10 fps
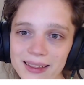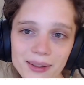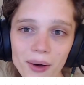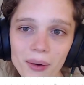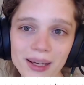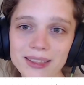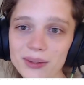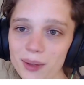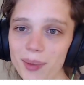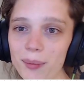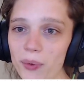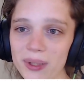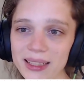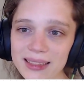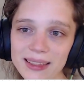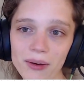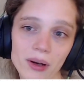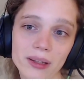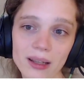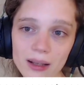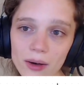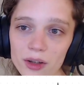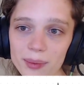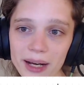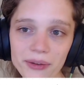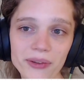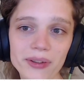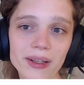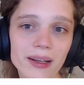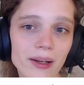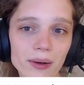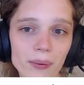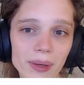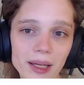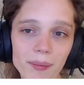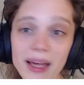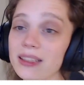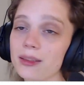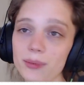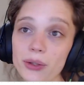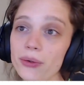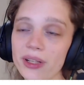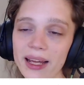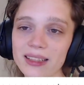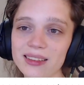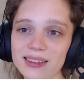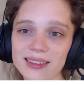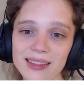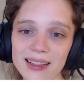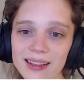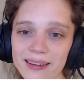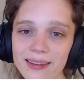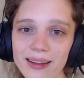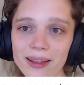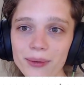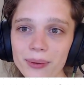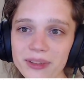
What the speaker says: go into a bit more detail on the lower bound. We make some new connections that I think you will